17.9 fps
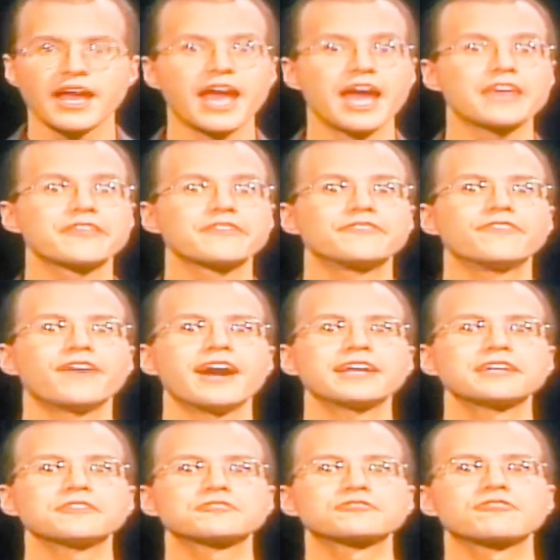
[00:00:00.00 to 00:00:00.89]
and the
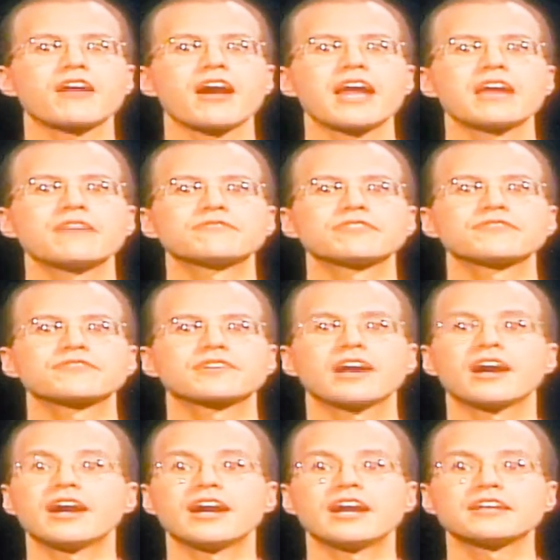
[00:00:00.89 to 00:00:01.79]
final triumph of
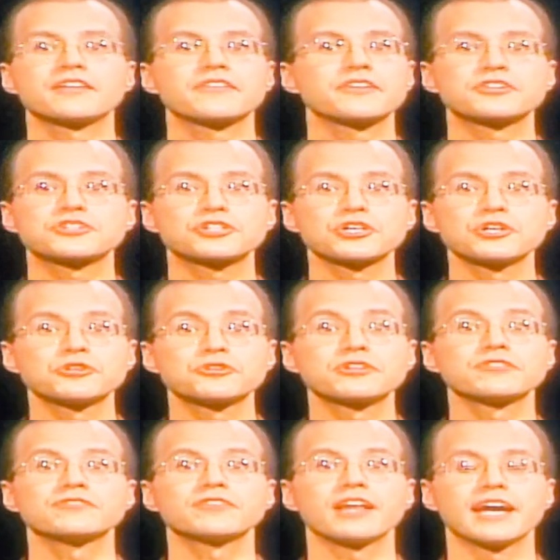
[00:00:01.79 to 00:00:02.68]
God and the children
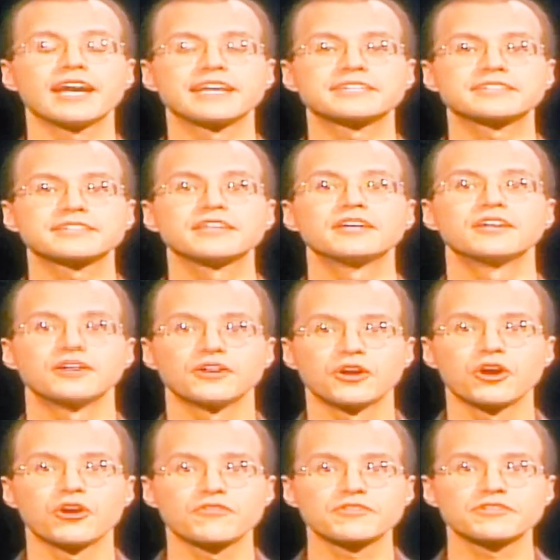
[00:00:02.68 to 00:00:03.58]
of light
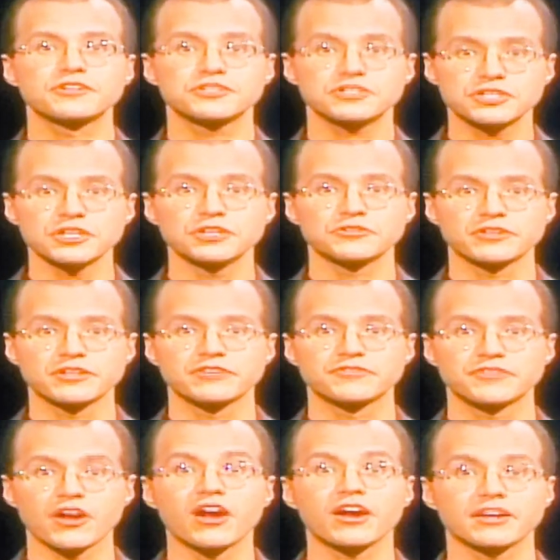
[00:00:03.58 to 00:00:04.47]
over the children of
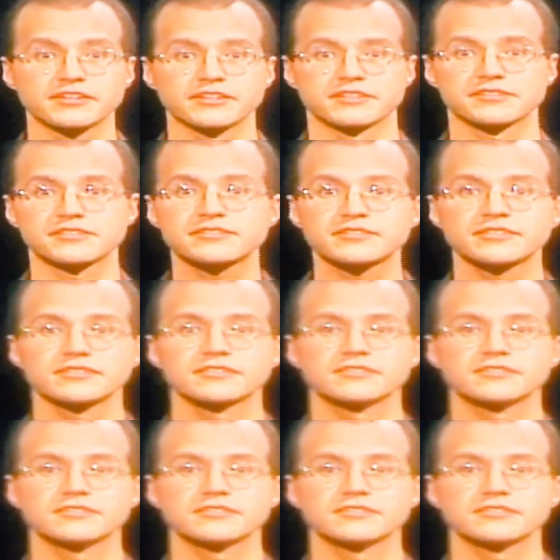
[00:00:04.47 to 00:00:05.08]
darkness.